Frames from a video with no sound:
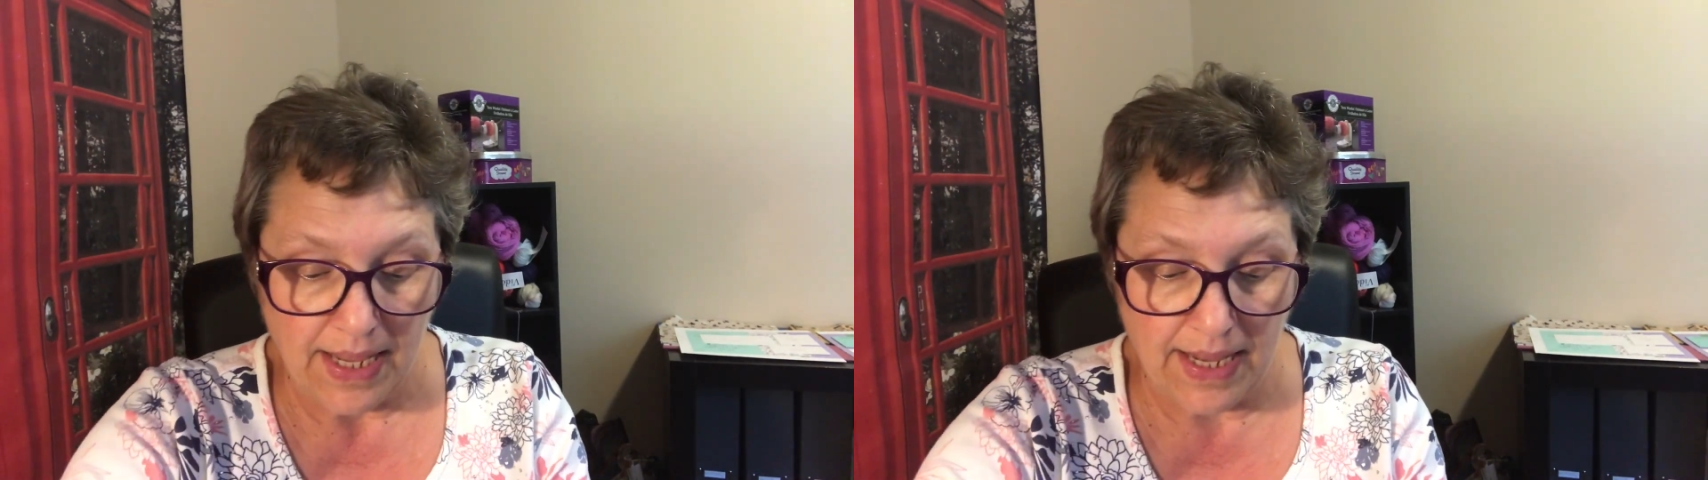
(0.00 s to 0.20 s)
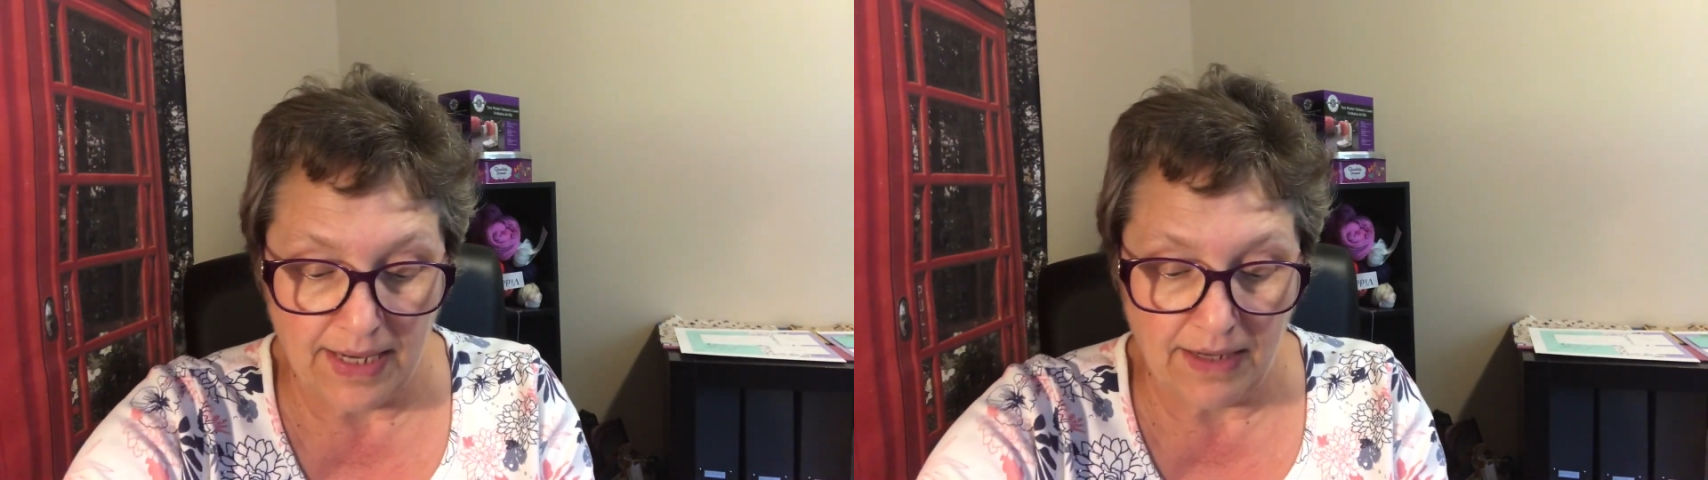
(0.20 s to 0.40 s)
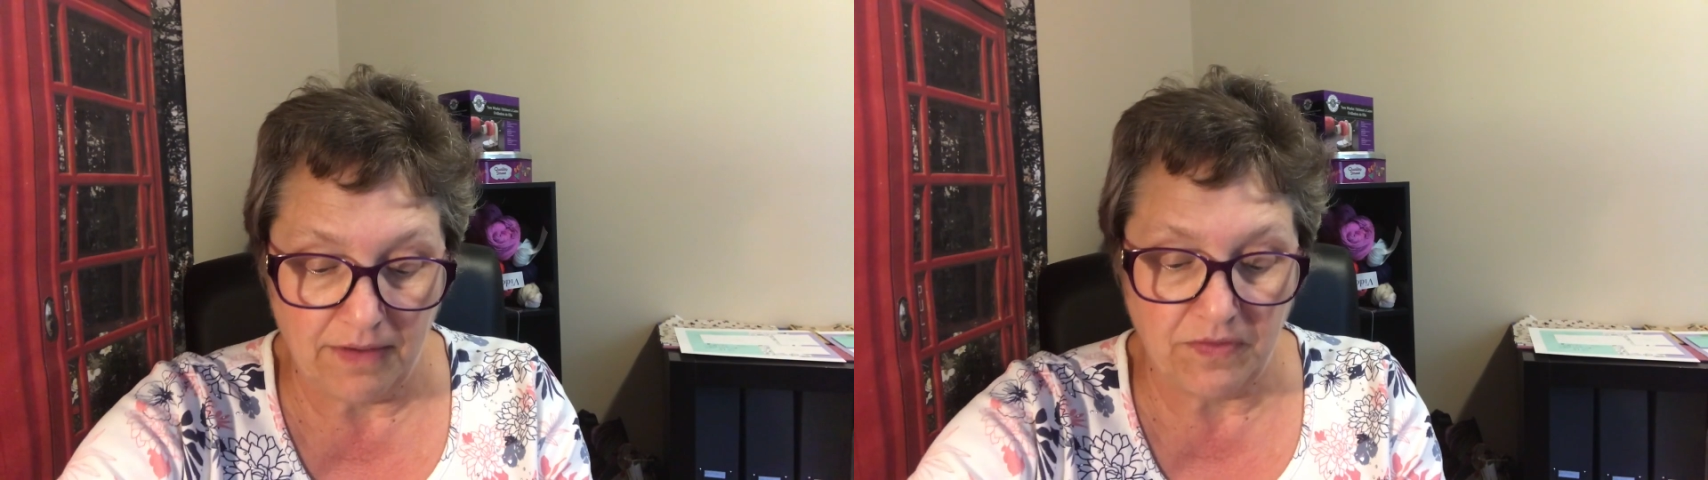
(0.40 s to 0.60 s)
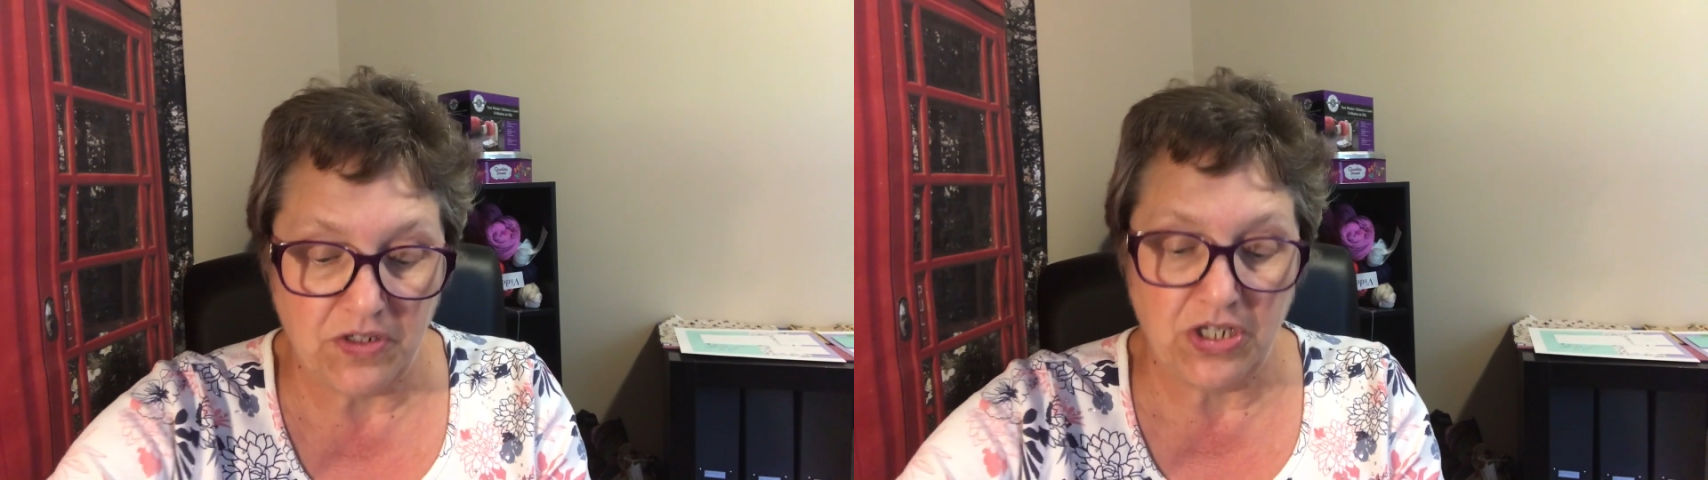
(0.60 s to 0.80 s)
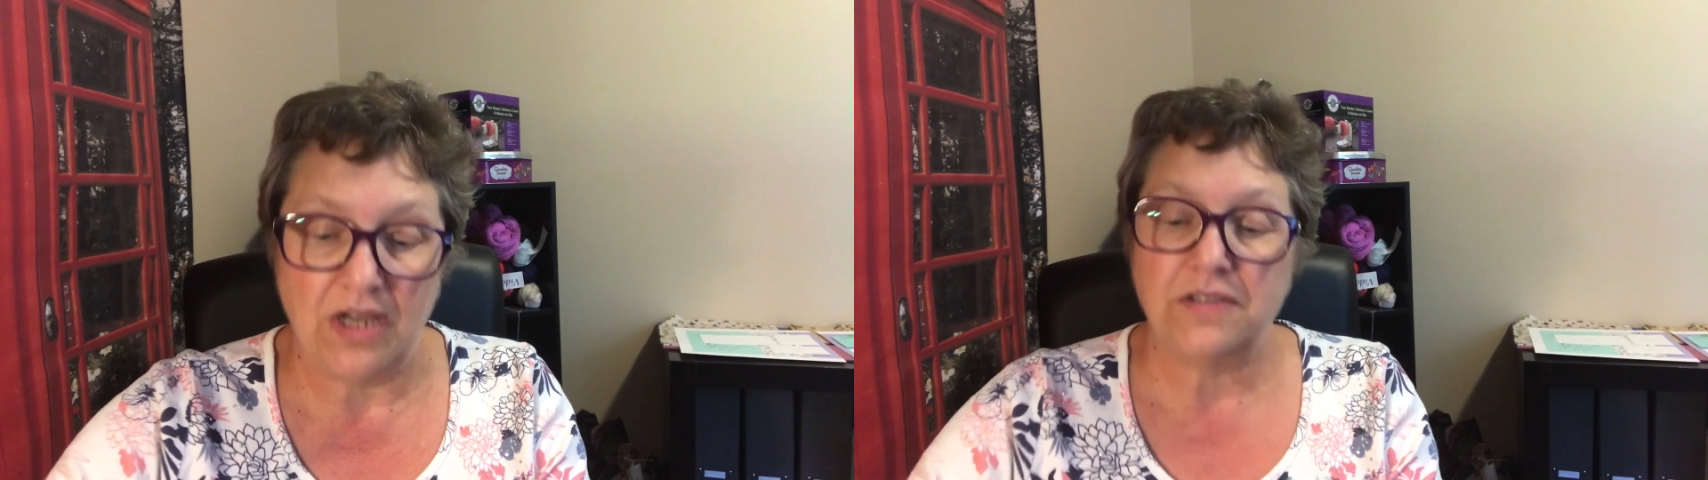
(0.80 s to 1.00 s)
and I've
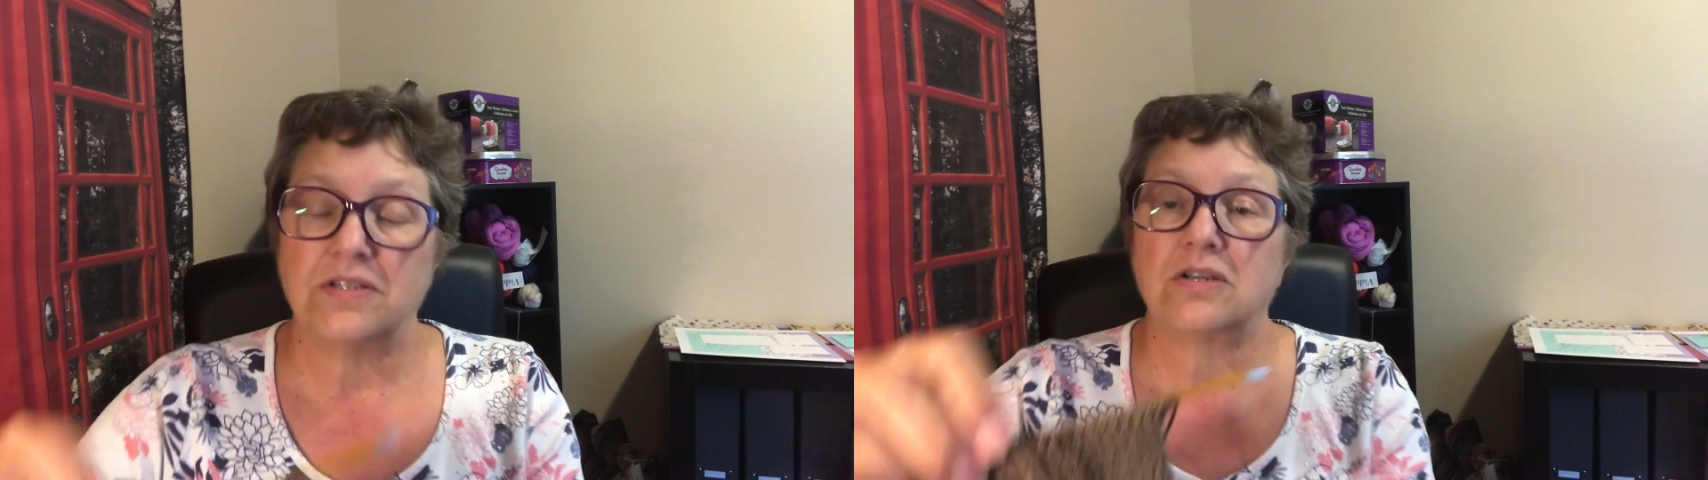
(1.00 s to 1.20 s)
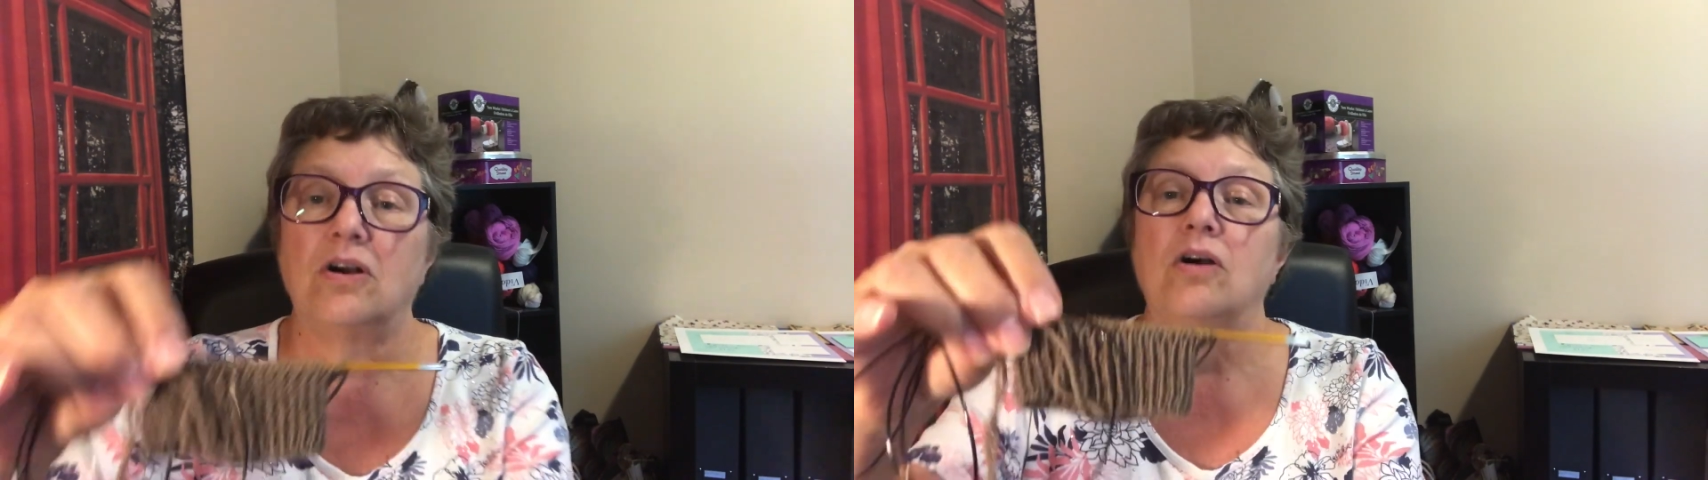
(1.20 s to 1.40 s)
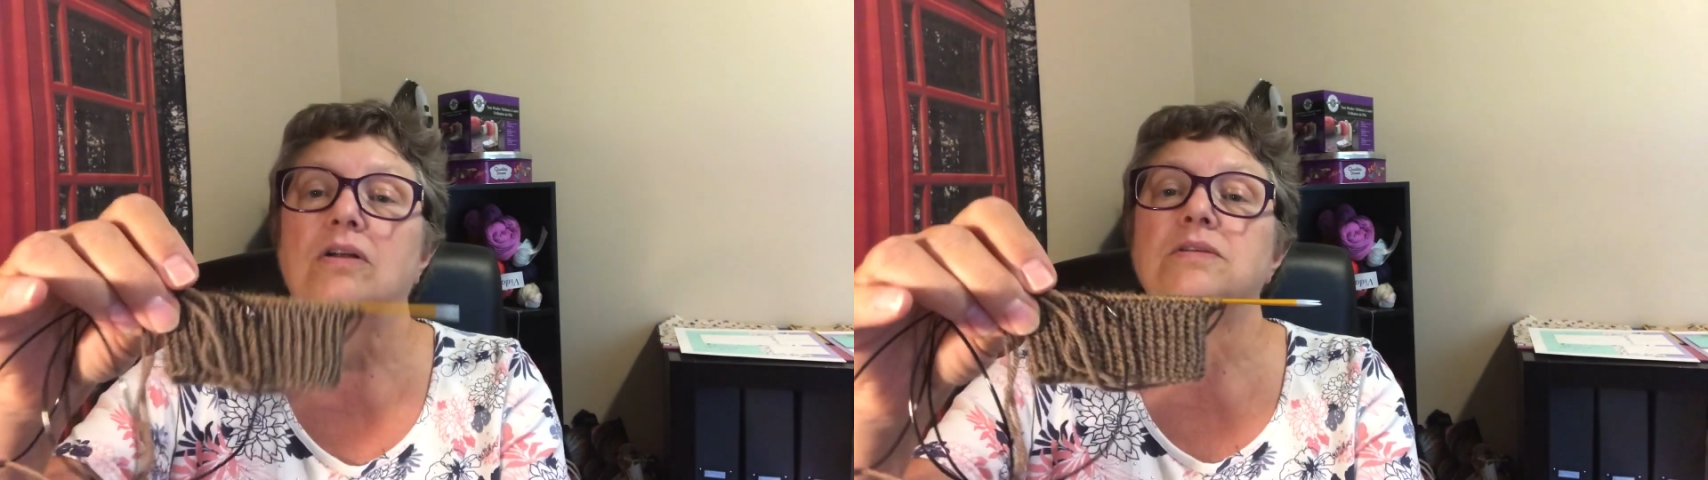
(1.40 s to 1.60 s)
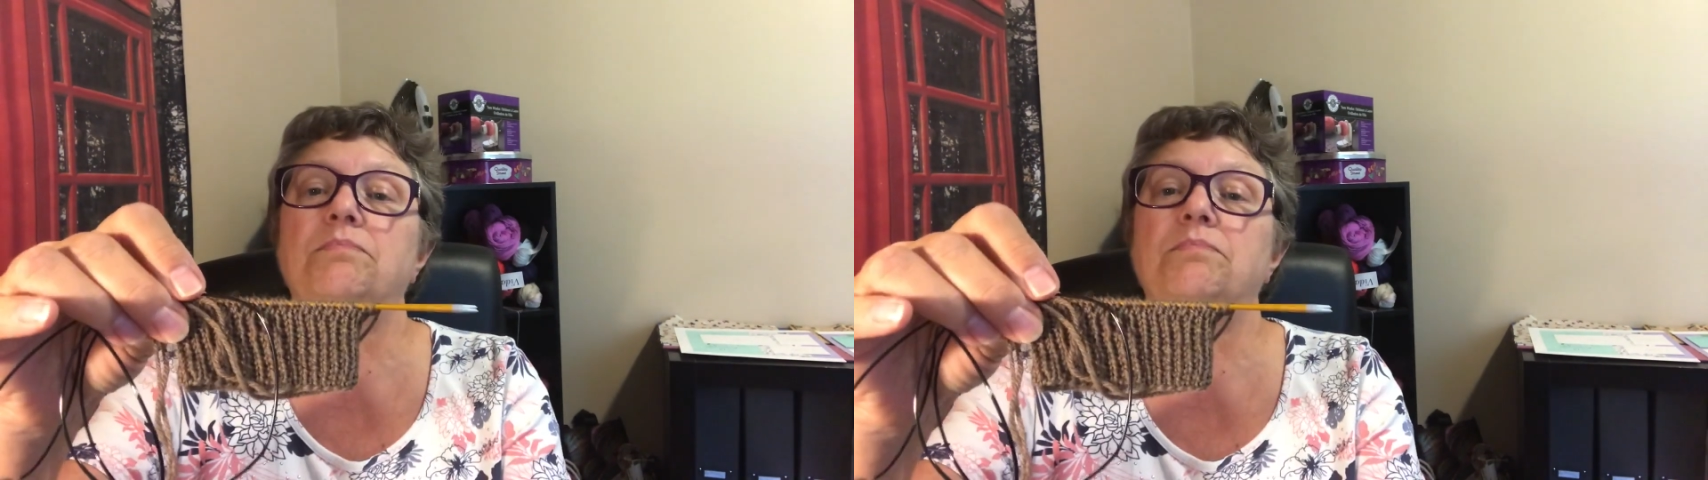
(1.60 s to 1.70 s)
just got